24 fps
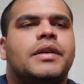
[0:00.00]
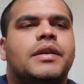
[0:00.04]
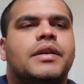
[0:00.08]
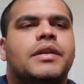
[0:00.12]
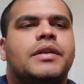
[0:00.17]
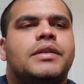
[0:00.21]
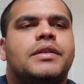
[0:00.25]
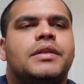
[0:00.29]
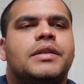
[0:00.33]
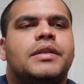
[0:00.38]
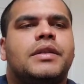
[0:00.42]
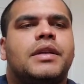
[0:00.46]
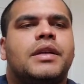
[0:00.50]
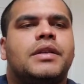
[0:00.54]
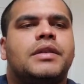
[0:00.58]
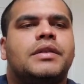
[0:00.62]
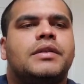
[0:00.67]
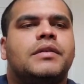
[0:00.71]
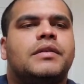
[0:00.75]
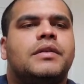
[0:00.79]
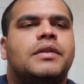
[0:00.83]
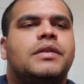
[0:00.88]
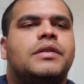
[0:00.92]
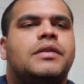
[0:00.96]
It's a
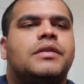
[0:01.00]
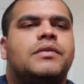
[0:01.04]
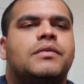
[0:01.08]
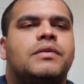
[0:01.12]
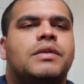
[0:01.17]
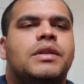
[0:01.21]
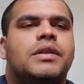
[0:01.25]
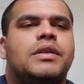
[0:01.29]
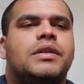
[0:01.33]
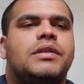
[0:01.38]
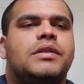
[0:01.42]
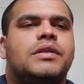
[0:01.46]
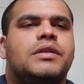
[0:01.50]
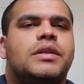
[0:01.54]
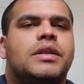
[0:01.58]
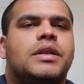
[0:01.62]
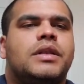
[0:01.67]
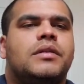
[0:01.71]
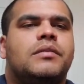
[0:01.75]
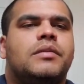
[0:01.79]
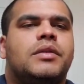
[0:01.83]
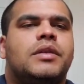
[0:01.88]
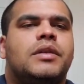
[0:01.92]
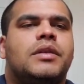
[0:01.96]
nice sweet
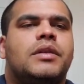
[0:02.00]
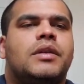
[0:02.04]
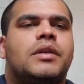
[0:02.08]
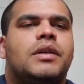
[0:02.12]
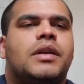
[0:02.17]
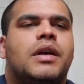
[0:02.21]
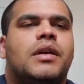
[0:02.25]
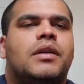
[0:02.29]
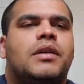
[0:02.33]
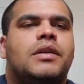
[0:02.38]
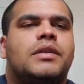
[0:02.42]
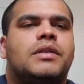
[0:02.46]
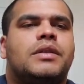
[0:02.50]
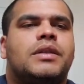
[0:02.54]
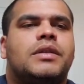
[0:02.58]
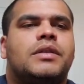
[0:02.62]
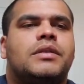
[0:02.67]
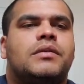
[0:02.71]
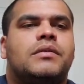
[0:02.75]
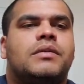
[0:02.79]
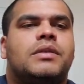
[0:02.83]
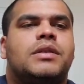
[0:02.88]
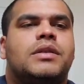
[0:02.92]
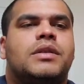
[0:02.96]
cinnamon. And now I just
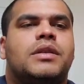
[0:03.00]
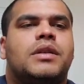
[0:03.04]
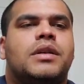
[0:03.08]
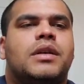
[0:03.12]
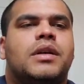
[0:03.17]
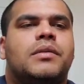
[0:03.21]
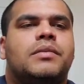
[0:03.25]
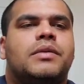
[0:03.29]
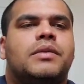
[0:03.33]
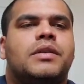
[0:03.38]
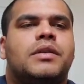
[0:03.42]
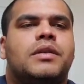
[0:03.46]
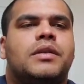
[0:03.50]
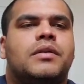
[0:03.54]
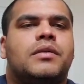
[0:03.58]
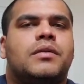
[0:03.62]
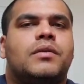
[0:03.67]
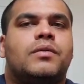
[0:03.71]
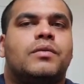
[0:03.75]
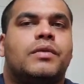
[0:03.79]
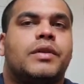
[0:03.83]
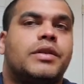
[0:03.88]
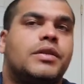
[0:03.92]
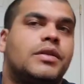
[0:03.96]
switched it up to the
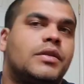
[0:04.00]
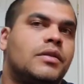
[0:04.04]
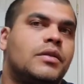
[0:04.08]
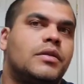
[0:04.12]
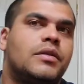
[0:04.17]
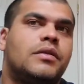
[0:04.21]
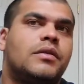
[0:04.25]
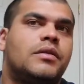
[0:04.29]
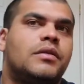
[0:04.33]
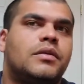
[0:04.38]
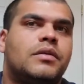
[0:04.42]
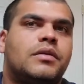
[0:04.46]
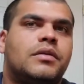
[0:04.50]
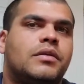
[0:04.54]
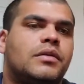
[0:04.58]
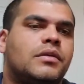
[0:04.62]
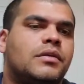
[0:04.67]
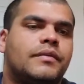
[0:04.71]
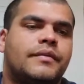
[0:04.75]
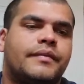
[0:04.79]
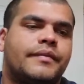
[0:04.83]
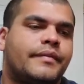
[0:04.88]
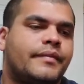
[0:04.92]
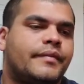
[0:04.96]
original
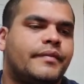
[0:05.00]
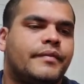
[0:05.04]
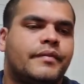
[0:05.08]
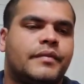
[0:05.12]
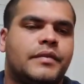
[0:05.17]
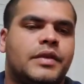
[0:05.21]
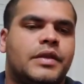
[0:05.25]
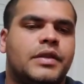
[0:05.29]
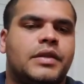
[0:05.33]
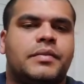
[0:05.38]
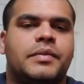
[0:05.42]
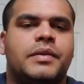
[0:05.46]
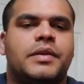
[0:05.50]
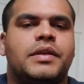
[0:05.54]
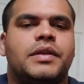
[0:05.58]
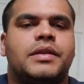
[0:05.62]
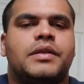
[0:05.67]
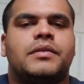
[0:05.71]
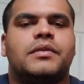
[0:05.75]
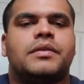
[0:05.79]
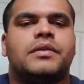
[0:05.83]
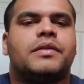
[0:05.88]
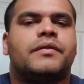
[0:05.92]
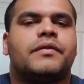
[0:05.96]
just because it
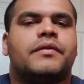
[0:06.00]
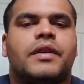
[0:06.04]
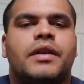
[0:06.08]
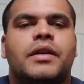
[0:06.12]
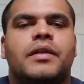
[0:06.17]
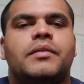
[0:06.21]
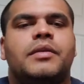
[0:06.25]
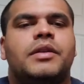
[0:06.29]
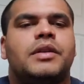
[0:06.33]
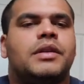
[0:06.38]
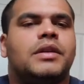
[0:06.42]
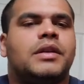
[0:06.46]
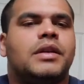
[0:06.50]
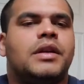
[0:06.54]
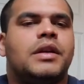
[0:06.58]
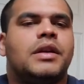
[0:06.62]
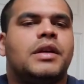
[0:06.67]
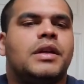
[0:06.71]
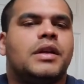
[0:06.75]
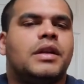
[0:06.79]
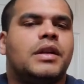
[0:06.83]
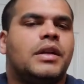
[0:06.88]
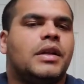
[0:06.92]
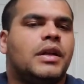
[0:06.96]
was in front of me.
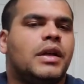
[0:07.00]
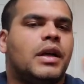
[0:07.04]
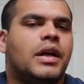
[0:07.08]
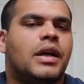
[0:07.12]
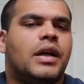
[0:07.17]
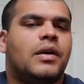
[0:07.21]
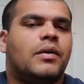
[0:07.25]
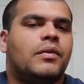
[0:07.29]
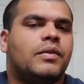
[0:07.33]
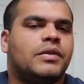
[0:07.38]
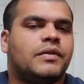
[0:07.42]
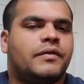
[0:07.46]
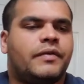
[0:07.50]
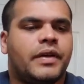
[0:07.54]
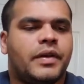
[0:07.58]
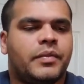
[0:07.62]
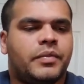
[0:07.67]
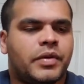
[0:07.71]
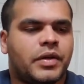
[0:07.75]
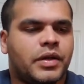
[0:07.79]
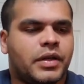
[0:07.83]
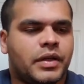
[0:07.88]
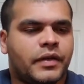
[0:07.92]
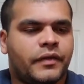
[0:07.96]
I was
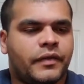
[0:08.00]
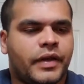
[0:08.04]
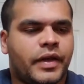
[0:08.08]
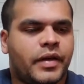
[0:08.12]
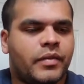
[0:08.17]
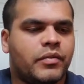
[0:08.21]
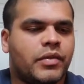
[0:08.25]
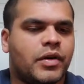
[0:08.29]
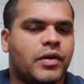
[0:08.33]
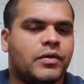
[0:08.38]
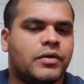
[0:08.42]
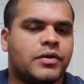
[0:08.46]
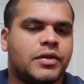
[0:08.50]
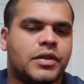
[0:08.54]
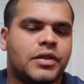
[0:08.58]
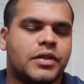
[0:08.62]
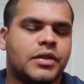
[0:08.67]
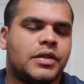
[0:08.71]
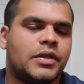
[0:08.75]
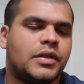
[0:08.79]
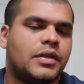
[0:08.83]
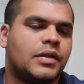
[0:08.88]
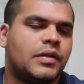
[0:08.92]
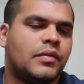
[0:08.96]
vaping on the ambrosia,
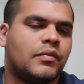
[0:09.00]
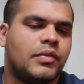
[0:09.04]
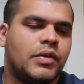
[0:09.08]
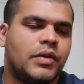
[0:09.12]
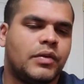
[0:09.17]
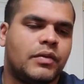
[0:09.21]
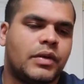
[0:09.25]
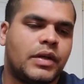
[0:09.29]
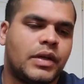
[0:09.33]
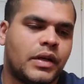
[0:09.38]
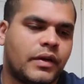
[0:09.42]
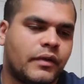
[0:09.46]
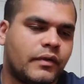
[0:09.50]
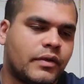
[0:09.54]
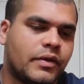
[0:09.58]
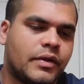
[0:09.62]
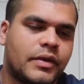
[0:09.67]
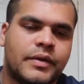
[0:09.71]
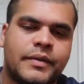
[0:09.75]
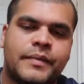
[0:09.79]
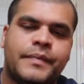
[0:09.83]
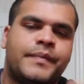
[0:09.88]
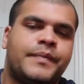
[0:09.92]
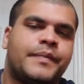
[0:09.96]
but whatever.
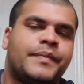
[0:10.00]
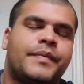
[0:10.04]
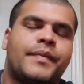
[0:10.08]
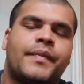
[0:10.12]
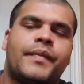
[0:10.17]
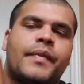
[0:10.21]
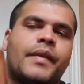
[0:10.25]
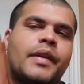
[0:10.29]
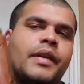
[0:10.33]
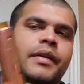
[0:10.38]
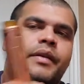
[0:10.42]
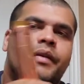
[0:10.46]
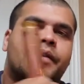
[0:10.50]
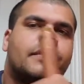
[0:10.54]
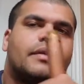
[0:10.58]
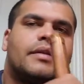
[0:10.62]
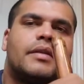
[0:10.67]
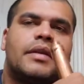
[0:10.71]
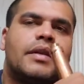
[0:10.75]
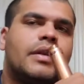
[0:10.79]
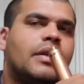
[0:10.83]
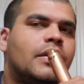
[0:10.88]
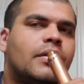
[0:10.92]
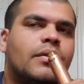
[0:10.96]

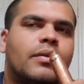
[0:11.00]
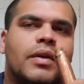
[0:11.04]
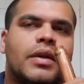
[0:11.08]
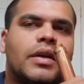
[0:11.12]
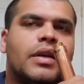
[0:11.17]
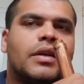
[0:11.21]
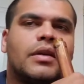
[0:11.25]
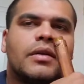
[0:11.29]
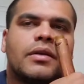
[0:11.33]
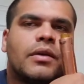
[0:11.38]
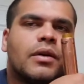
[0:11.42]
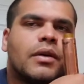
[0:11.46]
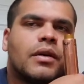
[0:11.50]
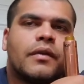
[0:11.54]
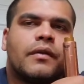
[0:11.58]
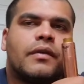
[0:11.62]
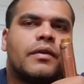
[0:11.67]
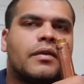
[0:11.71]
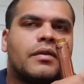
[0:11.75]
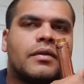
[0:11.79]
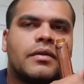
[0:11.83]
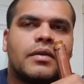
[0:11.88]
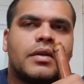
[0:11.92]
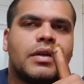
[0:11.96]
Either
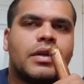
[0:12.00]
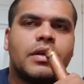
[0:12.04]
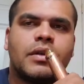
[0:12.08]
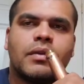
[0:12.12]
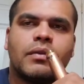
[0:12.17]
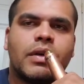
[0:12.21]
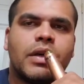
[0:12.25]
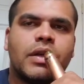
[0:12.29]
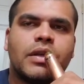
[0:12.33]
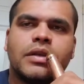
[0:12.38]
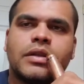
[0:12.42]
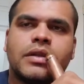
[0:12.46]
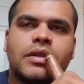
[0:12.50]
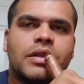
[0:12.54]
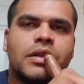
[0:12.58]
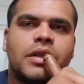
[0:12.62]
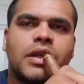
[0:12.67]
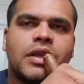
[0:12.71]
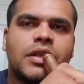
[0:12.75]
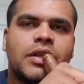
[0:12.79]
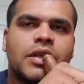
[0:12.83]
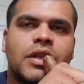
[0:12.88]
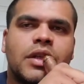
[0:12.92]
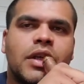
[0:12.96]
one
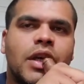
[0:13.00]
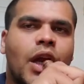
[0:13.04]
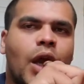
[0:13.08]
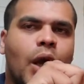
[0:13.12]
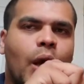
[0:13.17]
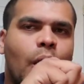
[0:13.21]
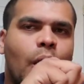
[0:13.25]
tastes good.